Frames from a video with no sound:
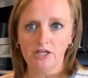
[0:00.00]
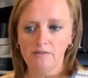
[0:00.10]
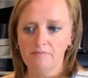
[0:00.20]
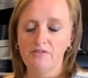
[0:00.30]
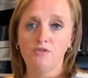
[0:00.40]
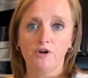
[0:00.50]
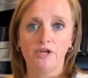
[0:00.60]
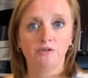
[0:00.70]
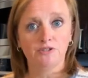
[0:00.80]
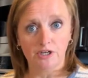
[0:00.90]
before you
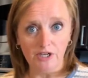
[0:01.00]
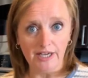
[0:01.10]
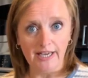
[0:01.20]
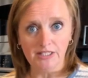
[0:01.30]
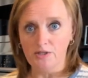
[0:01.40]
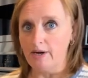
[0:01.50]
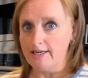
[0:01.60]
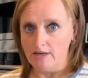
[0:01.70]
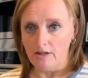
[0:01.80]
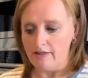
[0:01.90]
start cooking. So I did
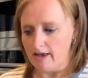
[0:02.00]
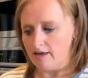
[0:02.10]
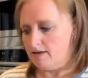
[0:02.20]
all that.